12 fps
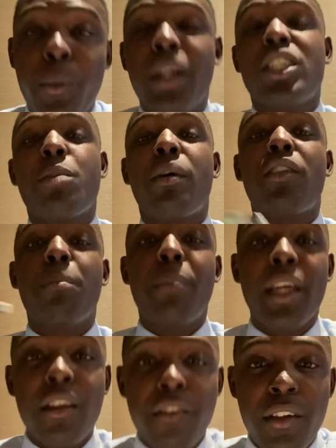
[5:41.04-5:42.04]
some of the
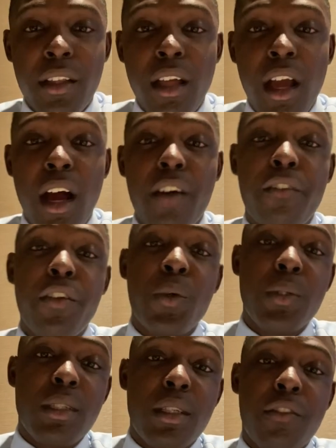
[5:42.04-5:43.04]
benefits of
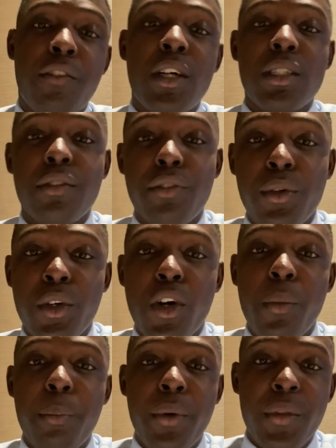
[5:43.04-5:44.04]
using fossil fuel
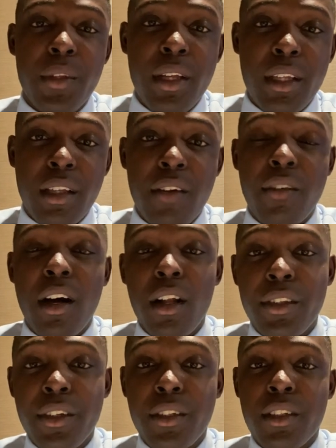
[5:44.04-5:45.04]
compared to that of
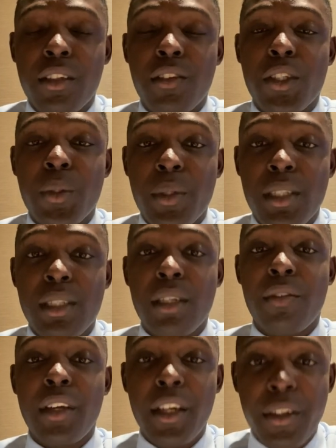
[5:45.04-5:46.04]
alternative sources
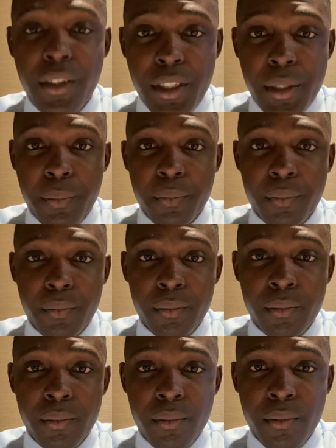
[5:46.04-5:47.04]
of energy?
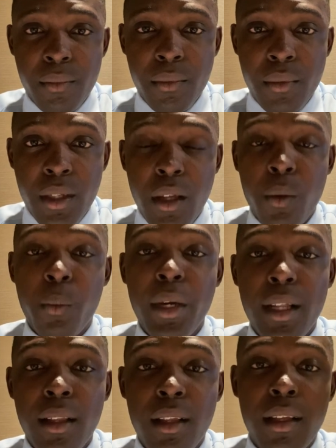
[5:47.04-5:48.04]

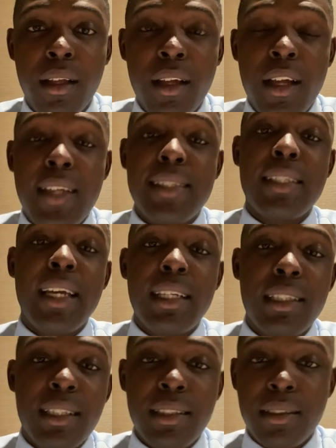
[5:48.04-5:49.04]
Well,
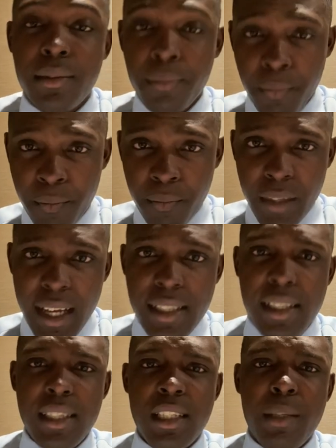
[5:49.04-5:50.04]
scientists
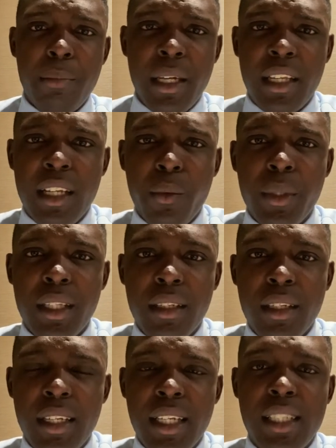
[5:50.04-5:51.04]
has estimated that within
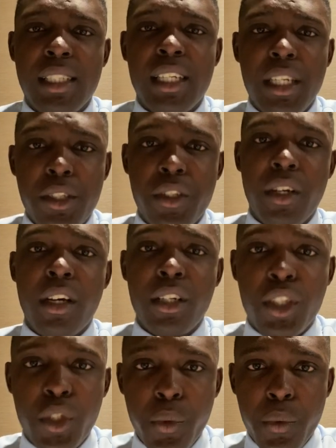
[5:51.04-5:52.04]
the next century or
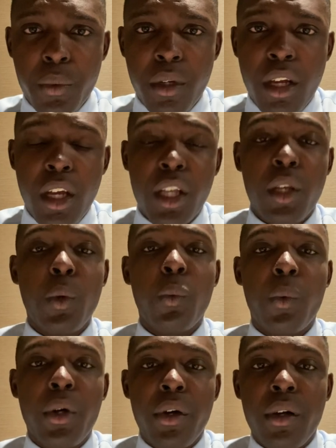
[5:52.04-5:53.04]
two, the
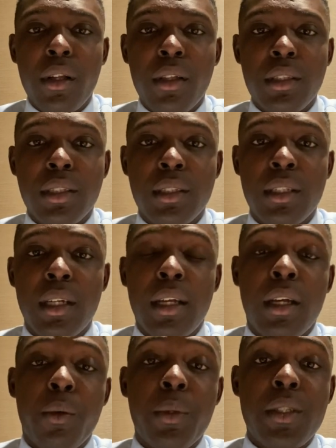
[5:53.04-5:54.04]
world's
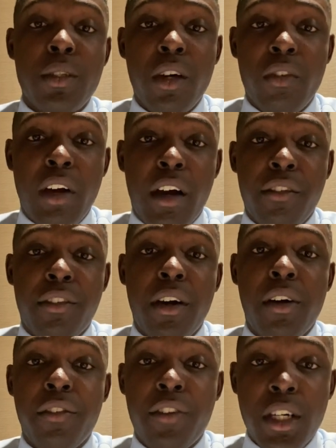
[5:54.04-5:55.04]
reserve of
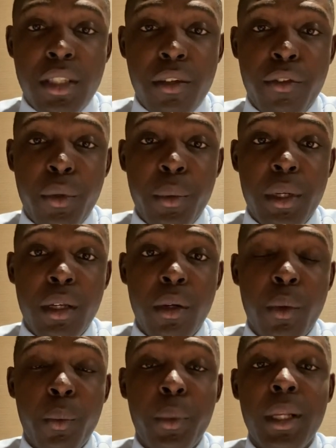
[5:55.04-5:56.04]
fossil fuel
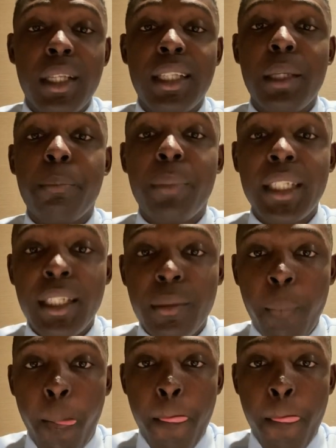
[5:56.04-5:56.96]
will deplete.